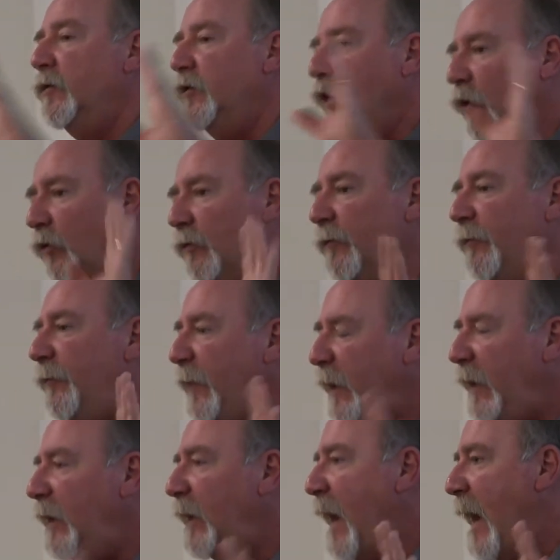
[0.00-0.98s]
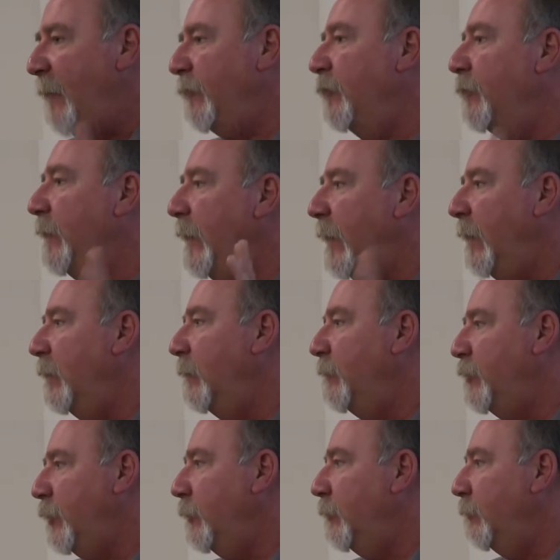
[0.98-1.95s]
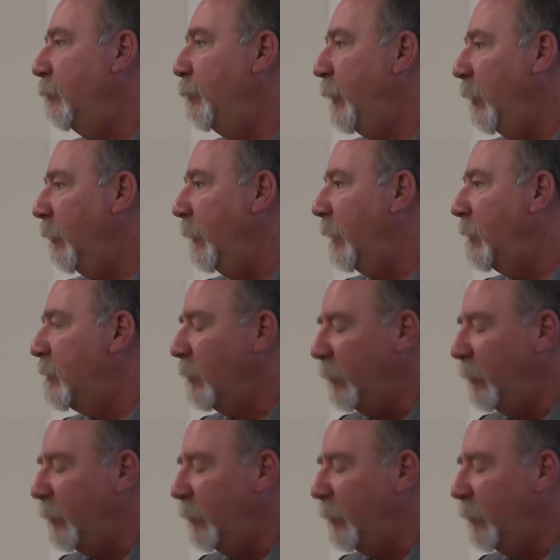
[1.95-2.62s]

Don't feed after the end of June, period.